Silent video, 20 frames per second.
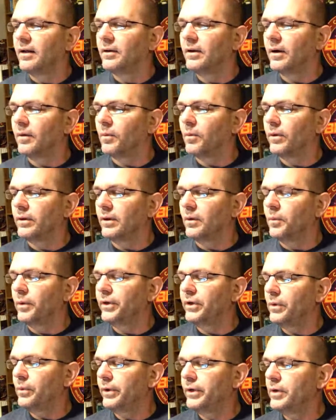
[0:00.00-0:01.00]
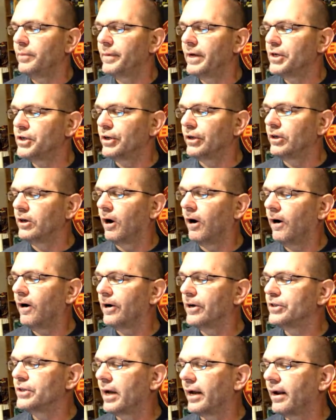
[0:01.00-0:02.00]
No, when you mention
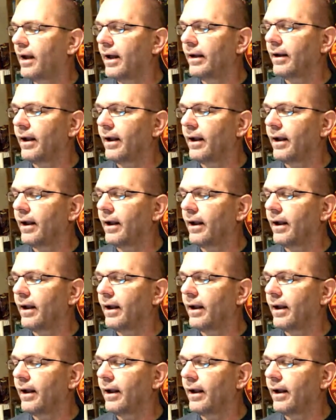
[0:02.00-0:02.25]
cards, I